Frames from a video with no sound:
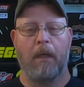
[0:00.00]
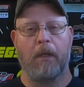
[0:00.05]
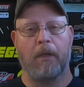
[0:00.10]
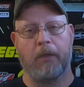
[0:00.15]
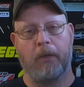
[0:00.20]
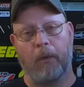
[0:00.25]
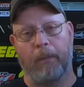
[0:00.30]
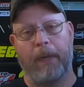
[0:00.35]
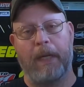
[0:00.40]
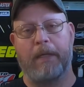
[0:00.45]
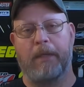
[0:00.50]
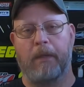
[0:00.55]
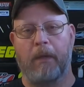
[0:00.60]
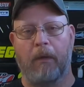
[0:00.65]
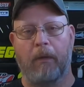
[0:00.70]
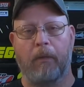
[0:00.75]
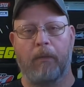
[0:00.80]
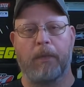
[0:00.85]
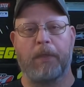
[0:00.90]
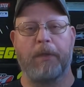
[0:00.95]
So based
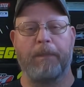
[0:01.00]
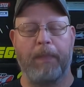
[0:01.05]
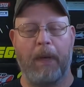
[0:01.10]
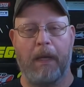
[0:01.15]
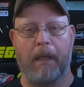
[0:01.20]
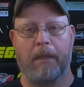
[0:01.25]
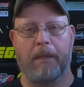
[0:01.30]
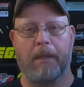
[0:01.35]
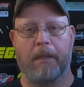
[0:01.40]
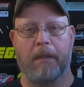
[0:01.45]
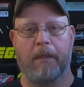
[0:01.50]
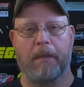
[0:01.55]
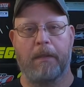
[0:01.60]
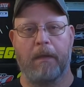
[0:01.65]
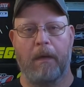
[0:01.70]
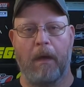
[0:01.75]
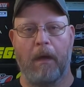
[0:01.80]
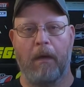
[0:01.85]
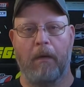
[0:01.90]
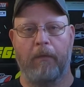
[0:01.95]
on the
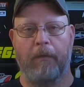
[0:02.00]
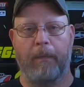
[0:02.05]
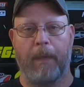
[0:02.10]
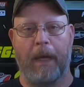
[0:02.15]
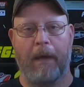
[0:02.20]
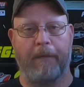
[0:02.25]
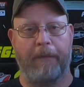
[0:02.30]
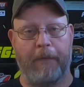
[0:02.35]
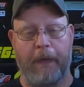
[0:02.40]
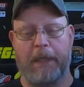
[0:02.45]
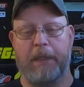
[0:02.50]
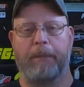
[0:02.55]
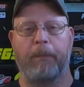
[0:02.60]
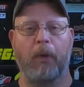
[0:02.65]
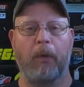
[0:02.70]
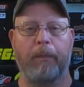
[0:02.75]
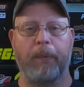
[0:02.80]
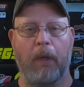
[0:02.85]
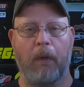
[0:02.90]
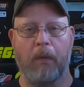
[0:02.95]
responses of my
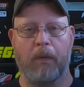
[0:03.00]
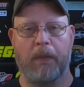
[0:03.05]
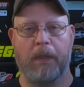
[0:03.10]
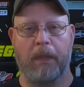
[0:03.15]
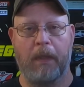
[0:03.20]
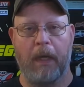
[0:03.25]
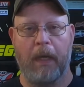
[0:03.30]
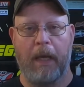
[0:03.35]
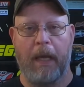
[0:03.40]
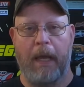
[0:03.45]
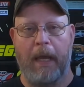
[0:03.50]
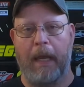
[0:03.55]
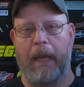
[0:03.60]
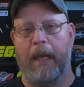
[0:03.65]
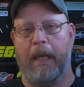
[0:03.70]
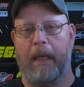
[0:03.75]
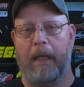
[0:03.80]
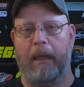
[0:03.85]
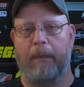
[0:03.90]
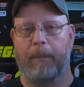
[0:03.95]
Facebook post
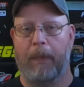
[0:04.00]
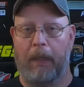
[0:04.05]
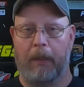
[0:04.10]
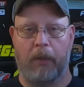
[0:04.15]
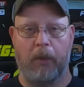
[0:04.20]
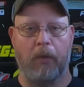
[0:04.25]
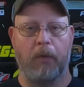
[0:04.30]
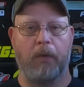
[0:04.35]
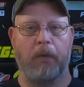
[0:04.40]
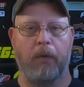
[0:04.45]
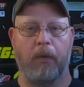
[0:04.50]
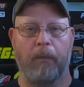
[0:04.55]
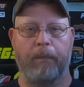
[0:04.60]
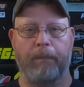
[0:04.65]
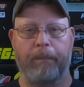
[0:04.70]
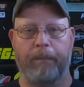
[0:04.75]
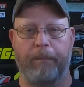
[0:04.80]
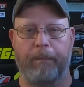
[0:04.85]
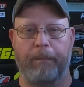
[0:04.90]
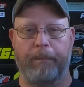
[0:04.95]
and my YouTube
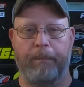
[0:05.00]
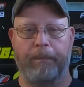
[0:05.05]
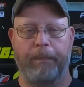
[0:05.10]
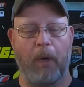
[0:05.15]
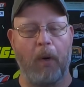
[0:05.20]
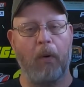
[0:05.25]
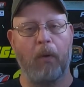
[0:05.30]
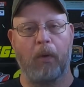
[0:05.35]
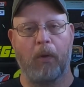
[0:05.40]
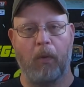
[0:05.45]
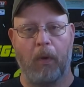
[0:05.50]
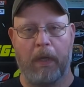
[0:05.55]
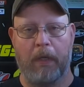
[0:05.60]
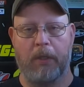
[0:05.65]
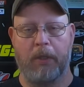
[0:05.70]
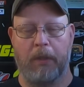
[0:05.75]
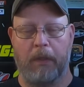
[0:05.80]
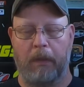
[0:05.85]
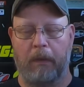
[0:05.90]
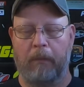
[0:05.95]
poll
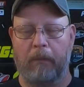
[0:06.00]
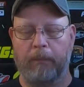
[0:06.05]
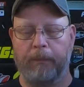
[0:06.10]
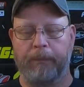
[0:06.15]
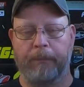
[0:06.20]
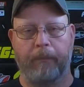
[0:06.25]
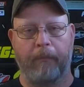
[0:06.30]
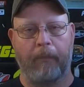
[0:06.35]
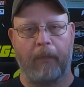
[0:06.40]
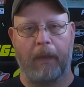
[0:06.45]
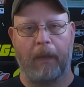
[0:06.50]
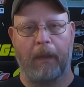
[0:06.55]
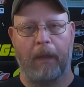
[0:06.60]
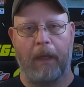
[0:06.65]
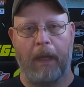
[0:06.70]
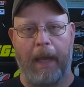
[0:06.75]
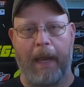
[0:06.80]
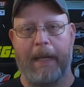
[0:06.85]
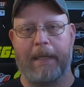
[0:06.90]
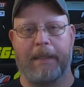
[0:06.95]
question
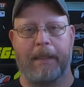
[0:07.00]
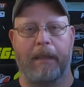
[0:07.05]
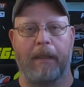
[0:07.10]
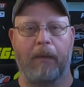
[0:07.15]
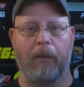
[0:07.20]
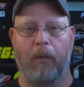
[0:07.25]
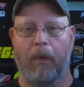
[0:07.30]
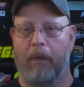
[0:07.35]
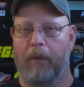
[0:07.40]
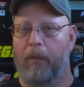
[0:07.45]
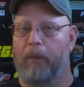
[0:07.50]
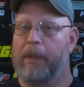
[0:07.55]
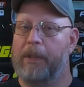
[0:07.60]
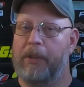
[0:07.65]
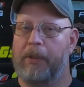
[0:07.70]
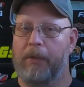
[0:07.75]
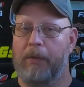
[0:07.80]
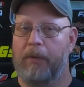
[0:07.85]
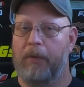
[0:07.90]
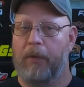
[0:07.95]
asking whether we
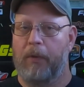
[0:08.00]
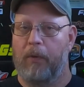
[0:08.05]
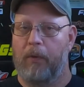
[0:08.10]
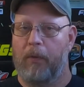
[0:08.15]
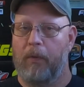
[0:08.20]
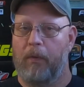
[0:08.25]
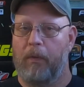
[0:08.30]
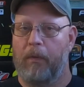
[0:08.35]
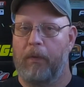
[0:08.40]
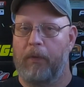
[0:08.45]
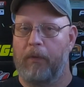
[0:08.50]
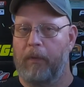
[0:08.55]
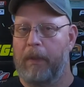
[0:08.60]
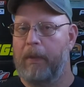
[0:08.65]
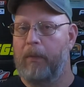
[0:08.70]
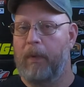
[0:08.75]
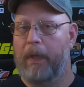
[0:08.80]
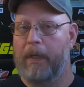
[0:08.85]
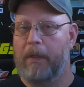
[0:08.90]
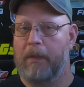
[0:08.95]
should do
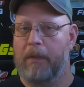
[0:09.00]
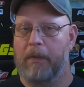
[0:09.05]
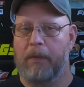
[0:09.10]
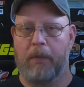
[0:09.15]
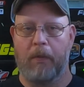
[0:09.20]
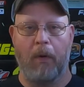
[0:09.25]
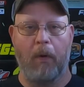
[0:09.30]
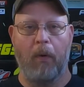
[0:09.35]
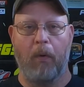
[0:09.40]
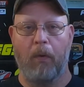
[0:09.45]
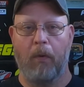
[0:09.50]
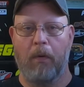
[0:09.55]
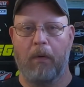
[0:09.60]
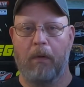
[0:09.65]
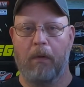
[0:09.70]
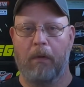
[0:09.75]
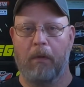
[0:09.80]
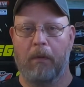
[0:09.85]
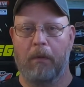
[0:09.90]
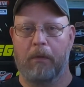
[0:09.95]
three winners
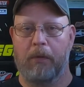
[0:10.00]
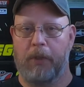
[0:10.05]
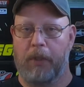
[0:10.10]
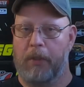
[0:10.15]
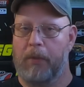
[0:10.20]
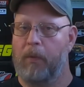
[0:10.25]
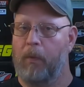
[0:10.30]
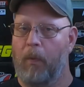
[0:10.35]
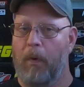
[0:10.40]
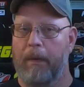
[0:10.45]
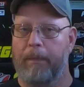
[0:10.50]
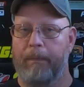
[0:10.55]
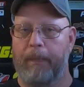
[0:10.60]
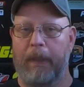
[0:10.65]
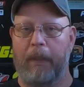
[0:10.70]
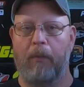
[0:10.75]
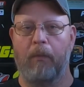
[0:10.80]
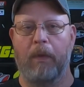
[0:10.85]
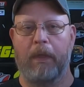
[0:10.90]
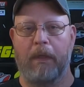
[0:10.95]
or just one
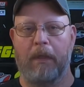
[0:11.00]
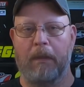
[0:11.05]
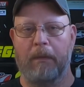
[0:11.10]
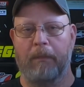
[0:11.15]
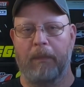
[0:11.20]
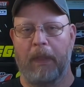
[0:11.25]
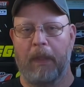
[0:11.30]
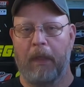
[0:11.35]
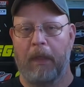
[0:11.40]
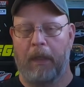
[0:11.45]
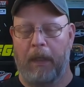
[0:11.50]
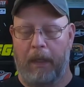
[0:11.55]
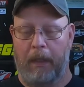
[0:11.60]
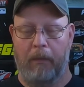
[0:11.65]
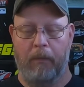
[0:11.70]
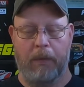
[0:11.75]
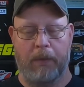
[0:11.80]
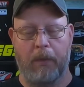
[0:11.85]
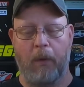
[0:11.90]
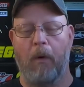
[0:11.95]
big winner. And
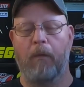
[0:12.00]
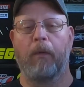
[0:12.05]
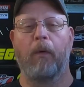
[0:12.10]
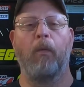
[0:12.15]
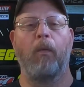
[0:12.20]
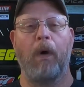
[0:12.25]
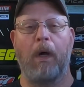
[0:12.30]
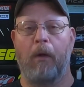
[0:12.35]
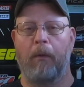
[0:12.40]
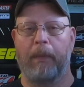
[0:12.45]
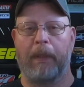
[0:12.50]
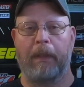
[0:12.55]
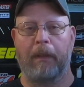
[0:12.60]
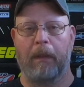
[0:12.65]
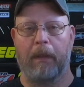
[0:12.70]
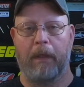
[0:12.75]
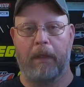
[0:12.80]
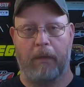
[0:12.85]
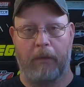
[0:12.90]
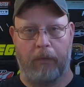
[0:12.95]
it was
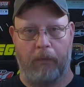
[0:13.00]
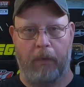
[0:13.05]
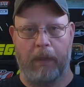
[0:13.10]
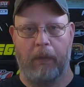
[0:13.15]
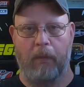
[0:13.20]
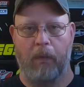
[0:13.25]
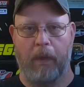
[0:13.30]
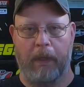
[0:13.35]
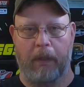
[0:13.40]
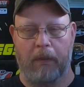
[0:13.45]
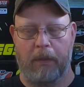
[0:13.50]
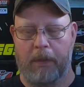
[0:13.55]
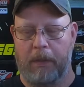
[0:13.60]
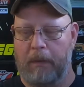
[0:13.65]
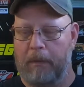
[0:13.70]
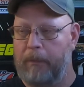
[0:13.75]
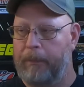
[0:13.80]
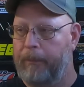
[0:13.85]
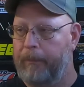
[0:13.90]
overwhelmingly three winners.